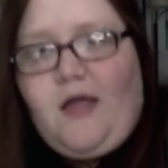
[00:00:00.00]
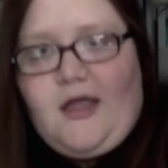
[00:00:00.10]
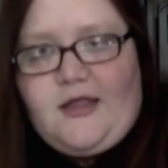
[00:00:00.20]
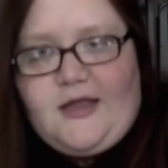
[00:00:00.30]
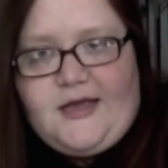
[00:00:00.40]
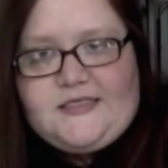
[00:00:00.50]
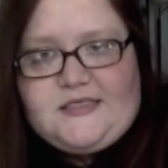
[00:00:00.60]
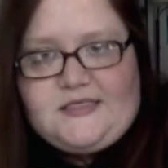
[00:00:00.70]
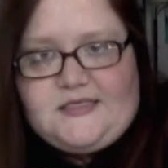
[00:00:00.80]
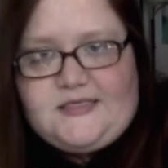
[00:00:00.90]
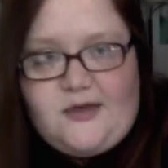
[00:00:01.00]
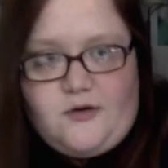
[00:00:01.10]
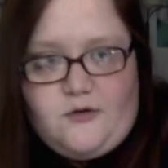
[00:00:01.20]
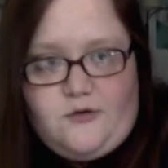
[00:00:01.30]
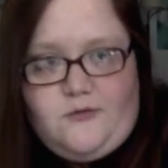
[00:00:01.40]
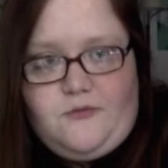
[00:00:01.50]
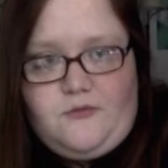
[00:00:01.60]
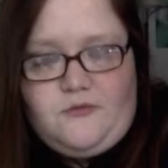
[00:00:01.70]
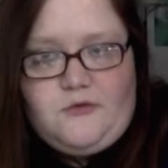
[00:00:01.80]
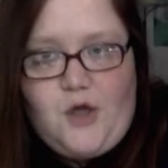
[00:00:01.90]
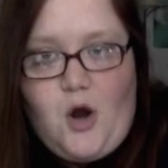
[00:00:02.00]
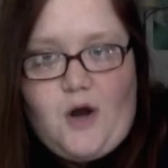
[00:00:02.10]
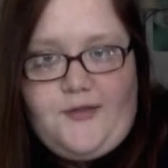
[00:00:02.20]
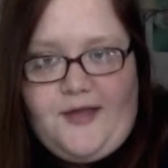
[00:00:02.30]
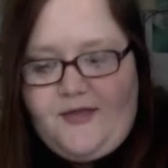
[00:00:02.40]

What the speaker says: nice single yarn like